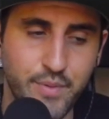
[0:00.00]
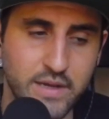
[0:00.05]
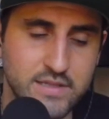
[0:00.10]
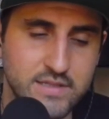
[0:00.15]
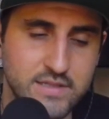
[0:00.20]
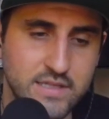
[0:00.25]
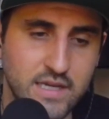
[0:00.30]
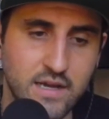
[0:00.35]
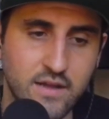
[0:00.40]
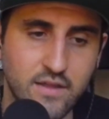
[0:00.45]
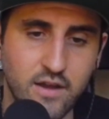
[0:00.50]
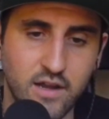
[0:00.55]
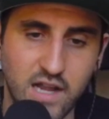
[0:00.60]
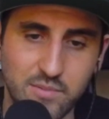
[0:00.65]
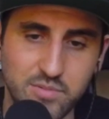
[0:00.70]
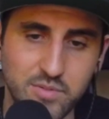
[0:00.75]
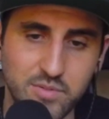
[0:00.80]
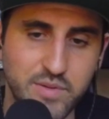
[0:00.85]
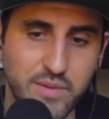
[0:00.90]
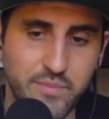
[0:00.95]
But
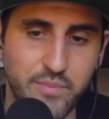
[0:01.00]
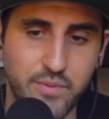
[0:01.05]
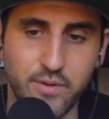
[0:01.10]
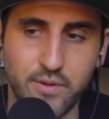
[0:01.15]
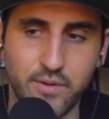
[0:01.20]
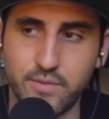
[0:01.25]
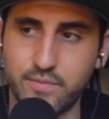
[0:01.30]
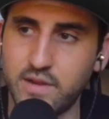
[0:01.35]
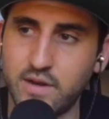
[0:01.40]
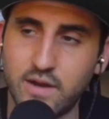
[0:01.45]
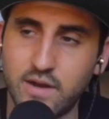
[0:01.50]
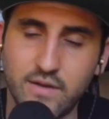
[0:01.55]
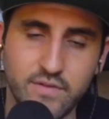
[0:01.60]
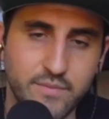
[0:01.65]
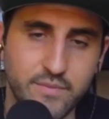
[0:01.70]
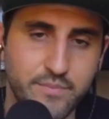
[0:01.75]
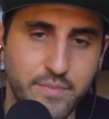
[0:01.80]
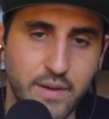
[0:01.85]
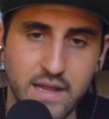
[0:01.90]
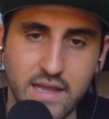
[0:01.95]
a couple people, I
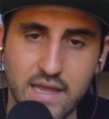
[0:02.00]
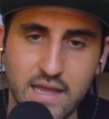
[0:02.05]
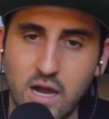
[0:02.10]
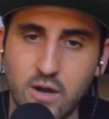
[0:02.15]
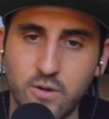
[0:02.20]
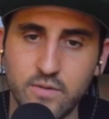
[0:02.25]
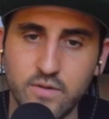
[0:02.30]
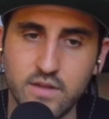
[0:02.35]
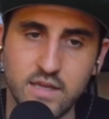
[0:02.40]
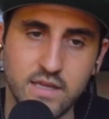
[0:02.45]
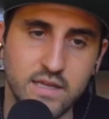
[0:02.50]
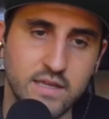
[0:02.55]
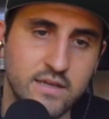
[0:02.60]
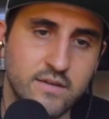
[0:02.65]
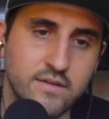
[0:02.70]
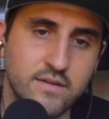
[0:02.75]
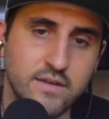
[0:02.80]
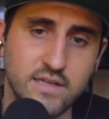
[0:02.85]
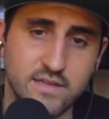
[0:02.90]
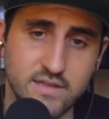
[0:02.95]
have a buddy out
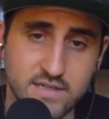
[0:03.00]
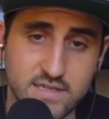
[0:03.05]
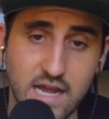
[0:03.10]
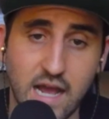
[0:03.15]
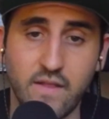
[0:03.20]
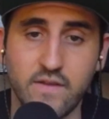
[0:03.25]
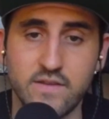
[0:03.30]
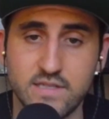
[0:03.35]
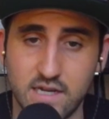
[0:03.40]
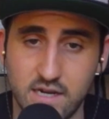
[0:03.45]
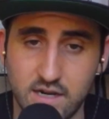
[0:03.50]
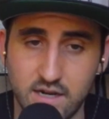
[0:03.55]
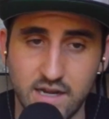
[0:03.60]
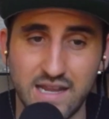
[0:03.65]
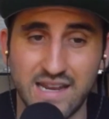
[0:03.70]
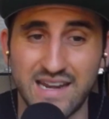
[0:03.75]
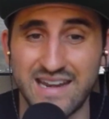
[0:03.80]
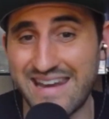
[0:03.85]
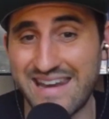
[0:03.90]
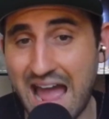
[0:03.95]
in the Dallas
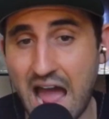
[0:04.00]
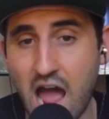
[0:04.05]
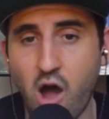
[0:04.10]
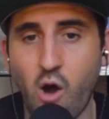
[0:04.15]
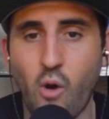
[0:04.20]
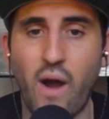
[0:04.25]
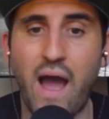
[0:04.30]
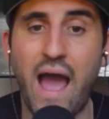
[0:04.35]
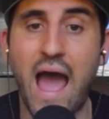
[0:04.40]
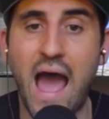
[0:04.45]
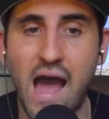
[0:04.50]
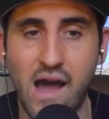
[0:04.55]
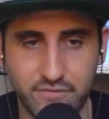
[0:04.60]
area now